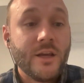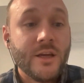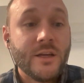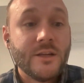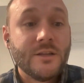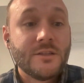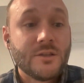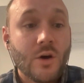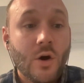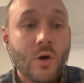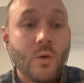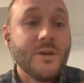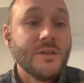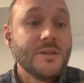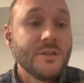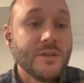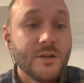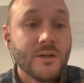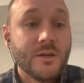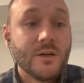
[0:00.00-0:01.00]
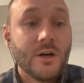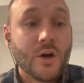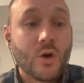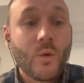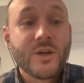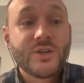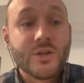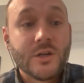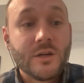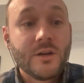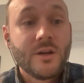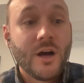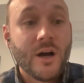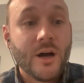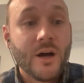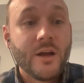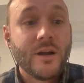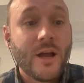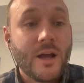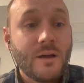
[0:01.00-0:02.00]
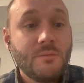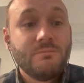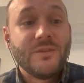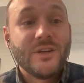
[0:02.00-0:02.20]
it's always a question on,